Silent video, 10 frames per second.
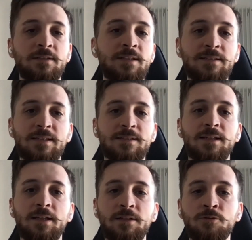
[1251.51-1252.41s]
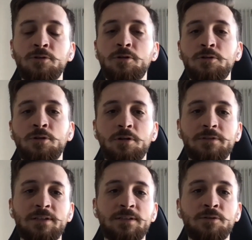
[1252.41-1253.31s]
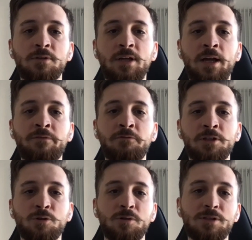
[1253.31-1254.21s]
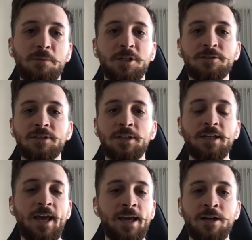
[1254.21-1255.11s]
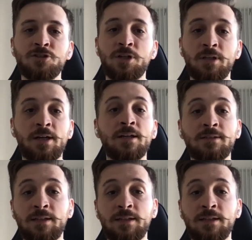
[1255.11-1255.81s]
This is the you know that everyone talks about the AI, Gen AI.